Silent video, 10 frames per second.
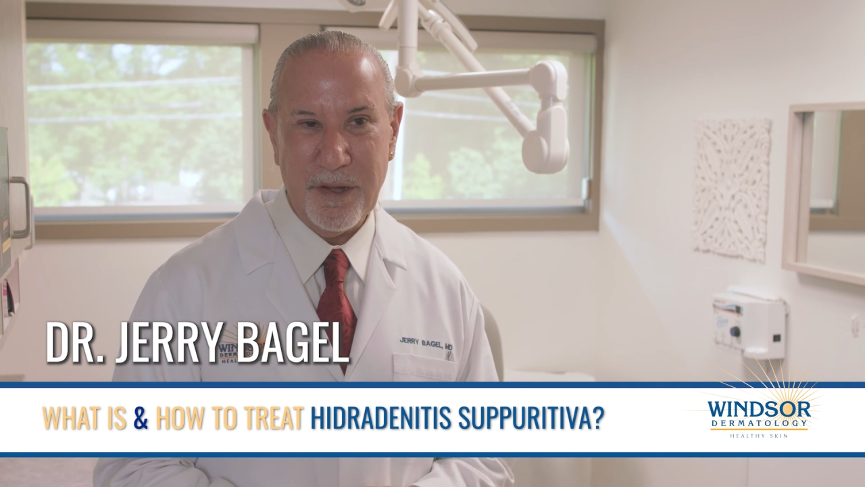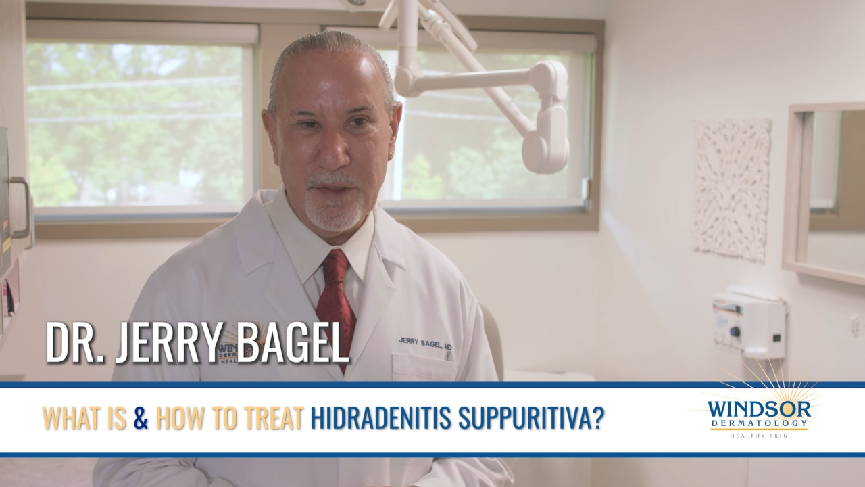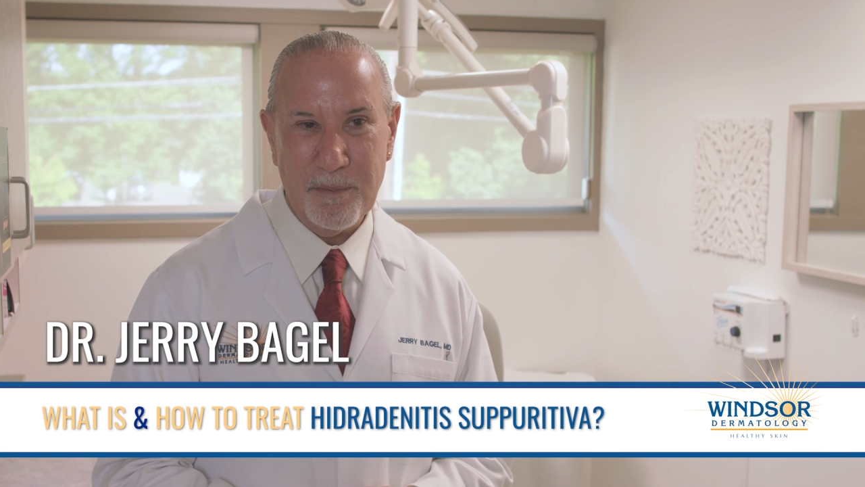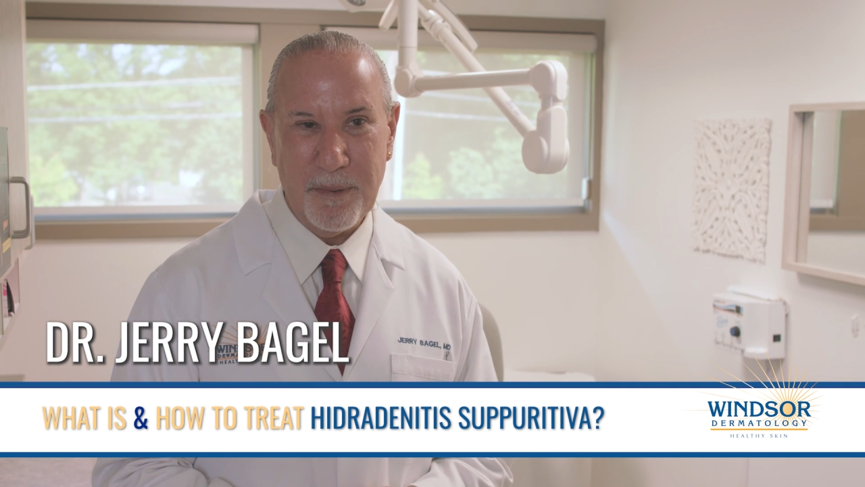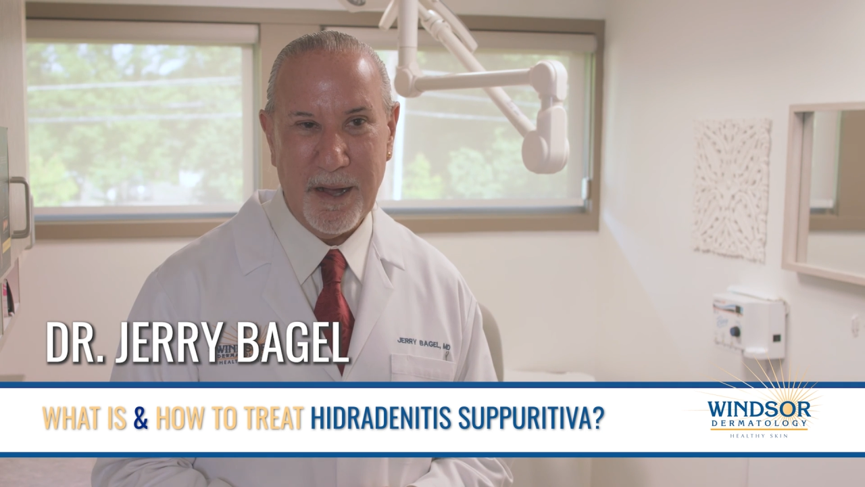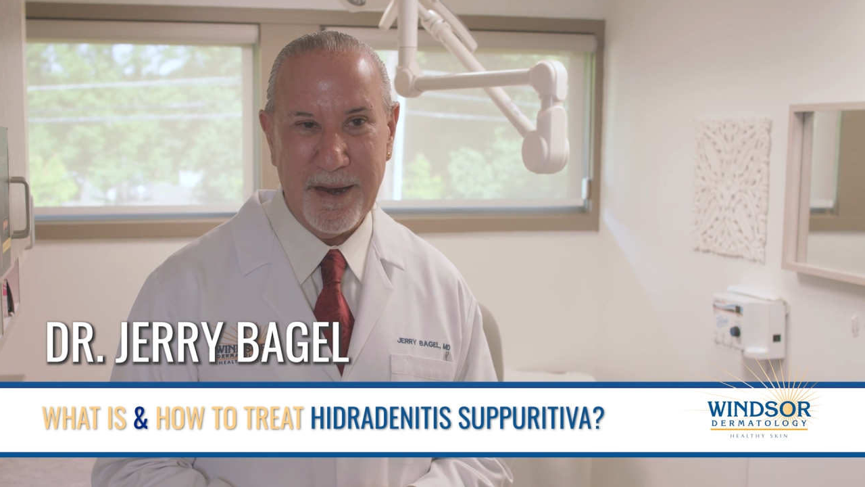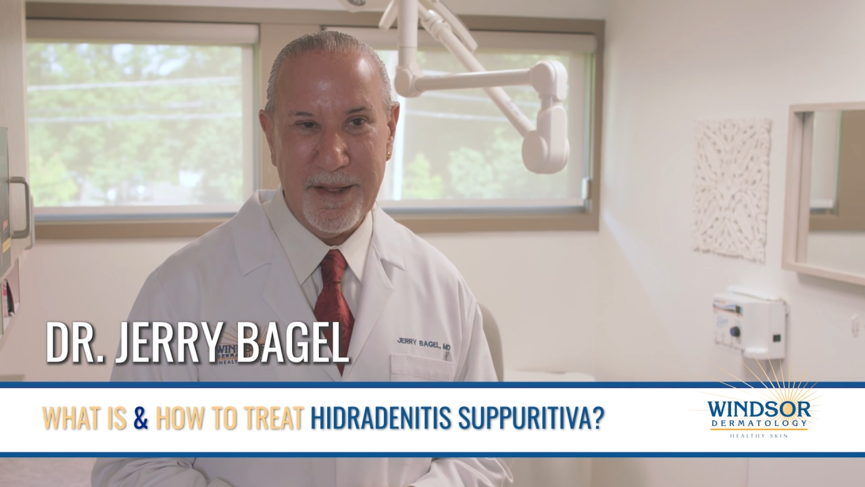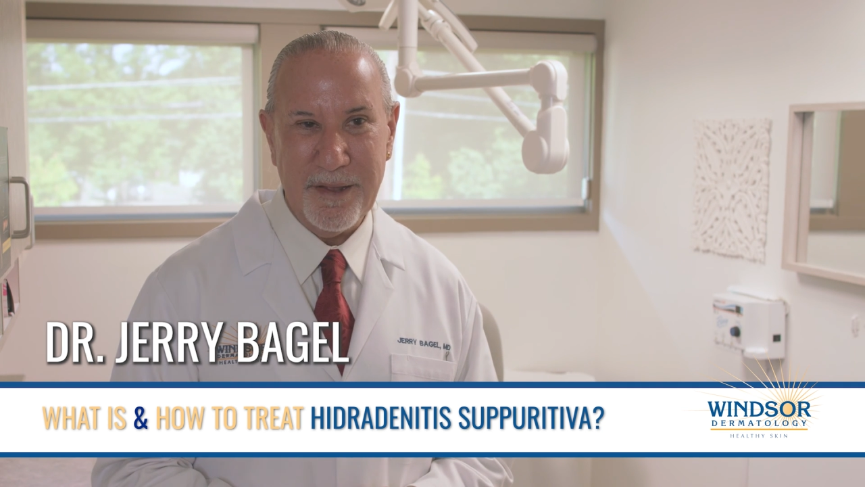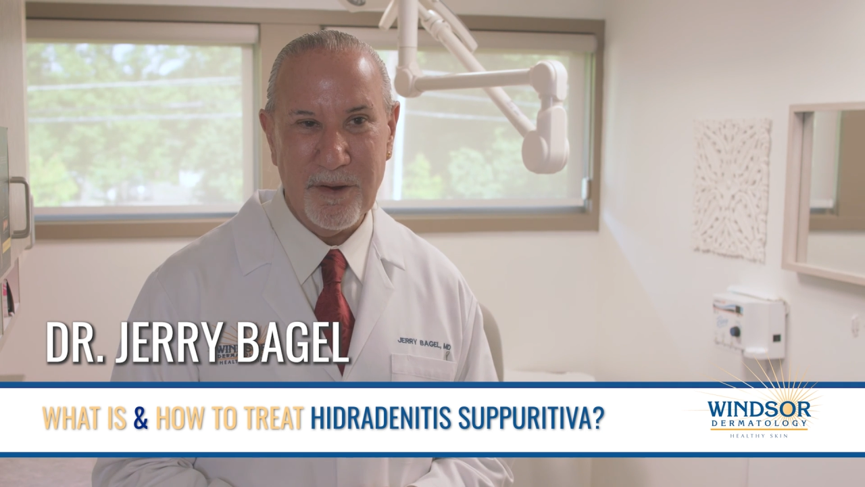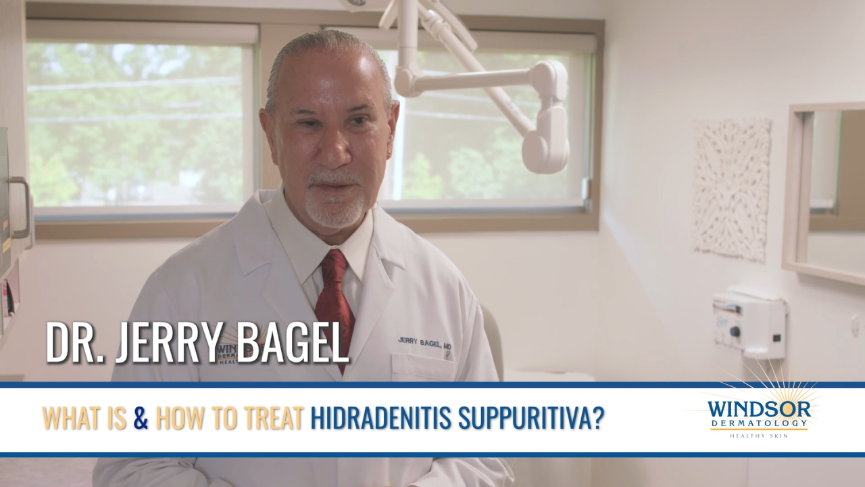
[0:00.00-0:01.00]
on their
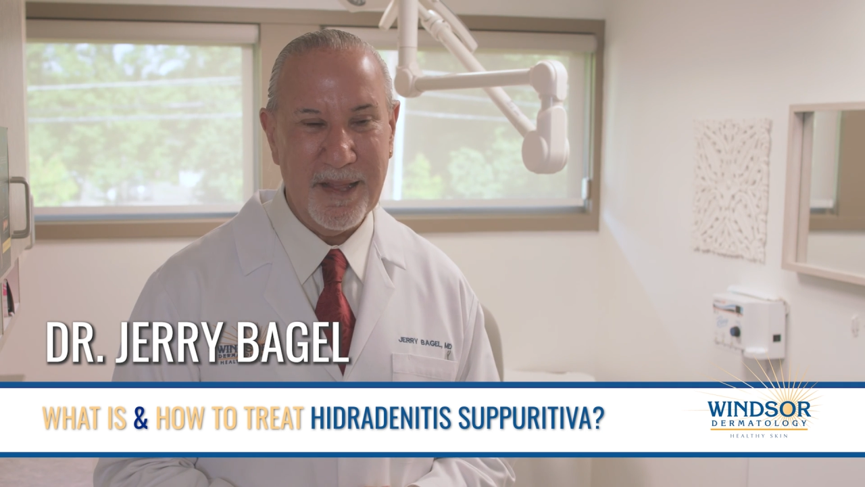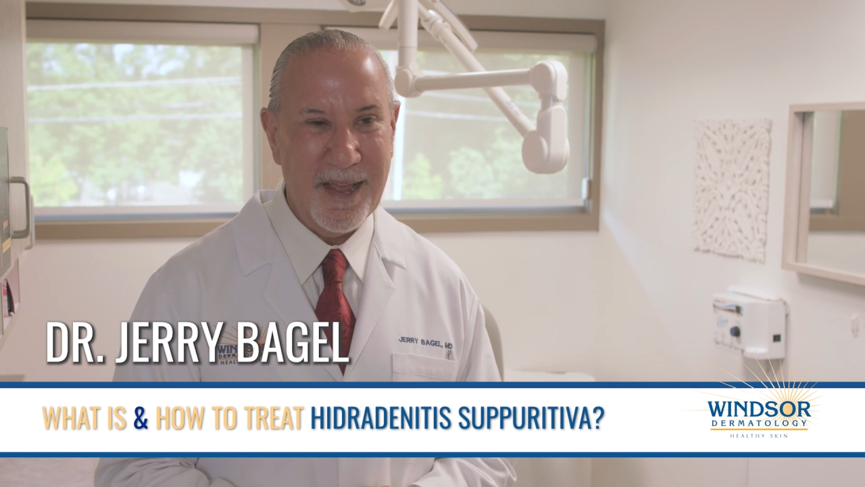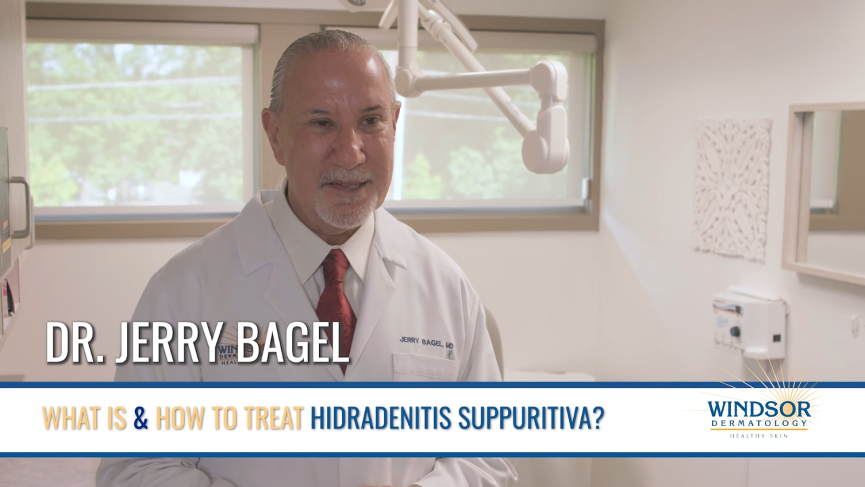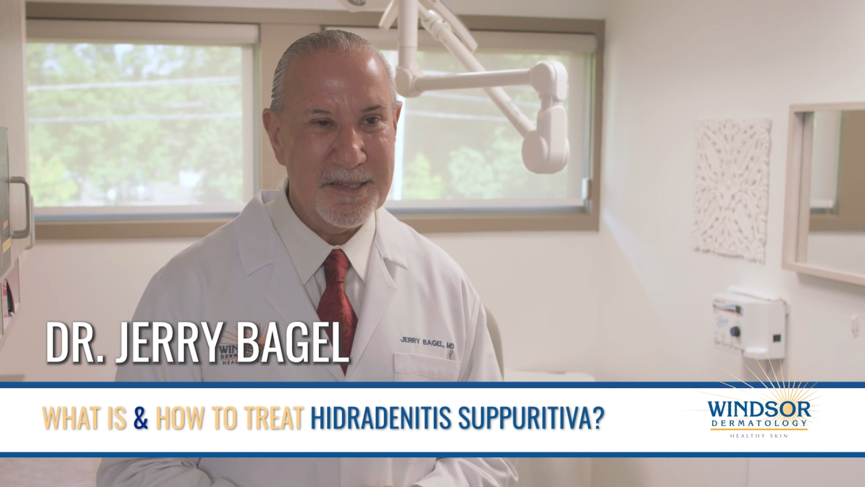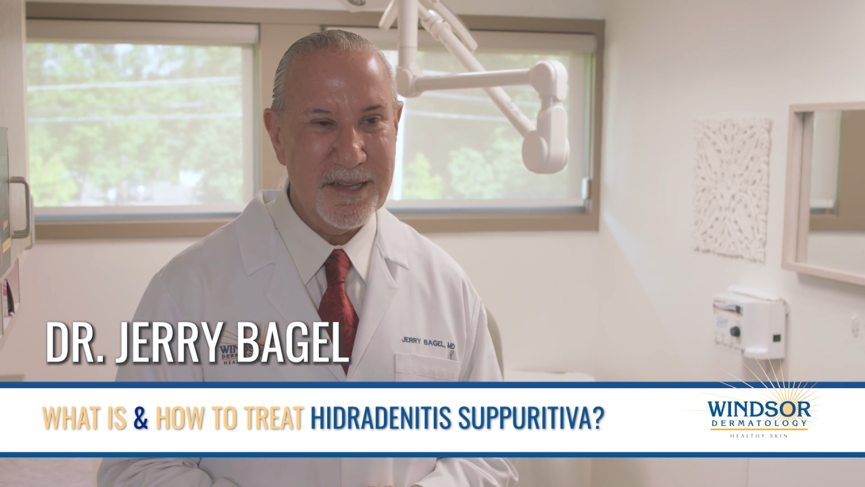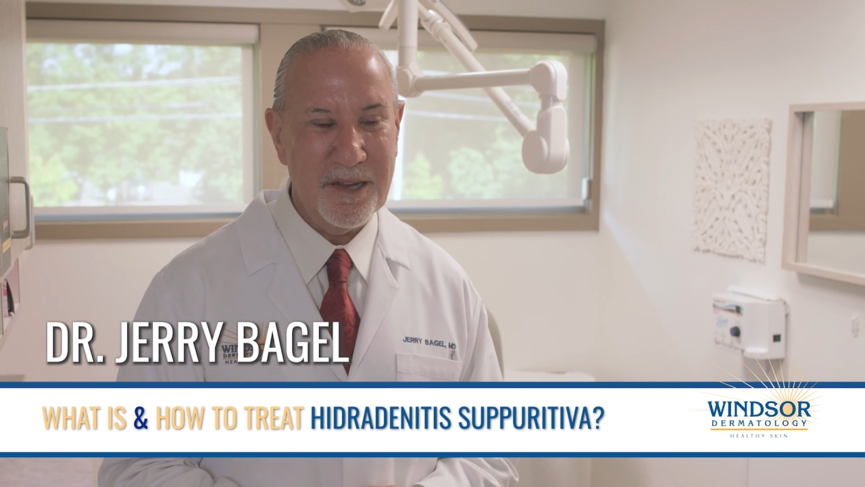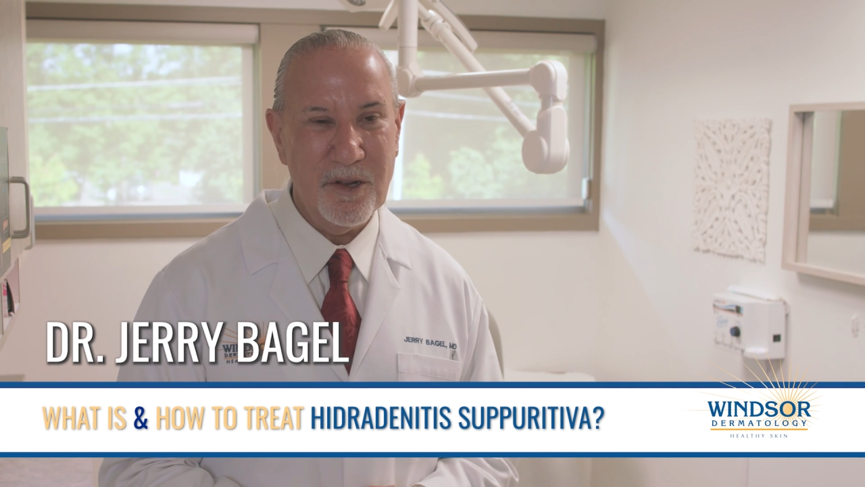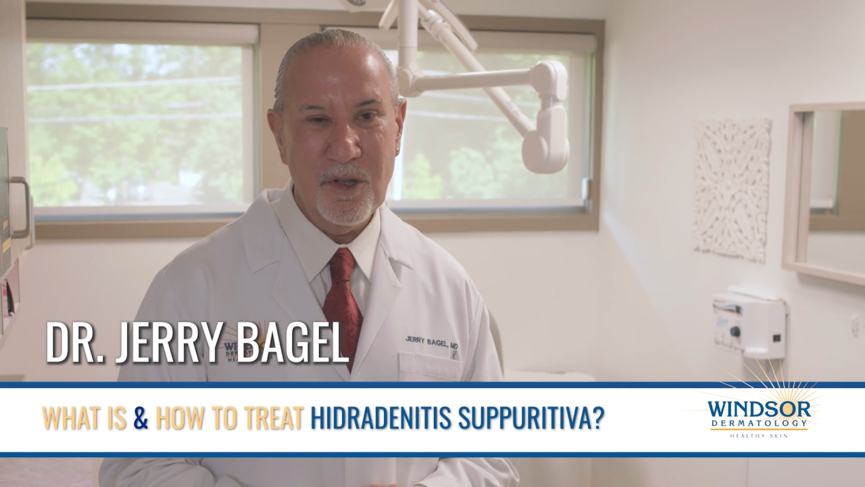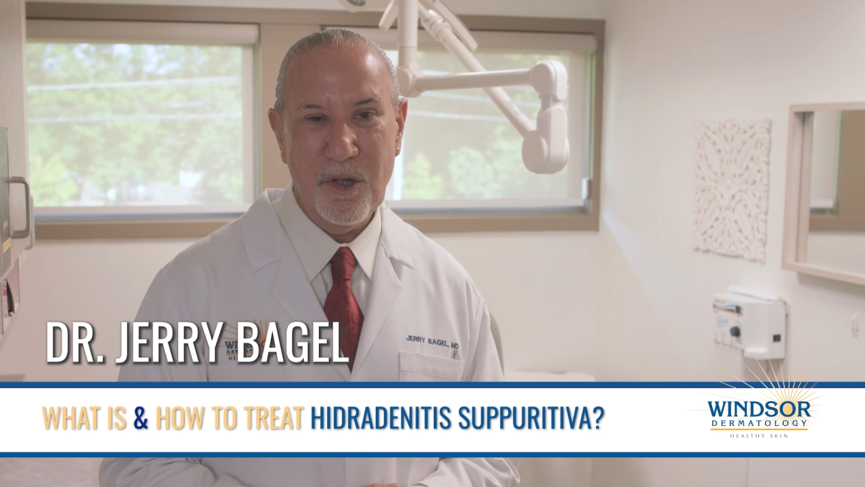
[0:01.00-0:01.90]
body, or lancing,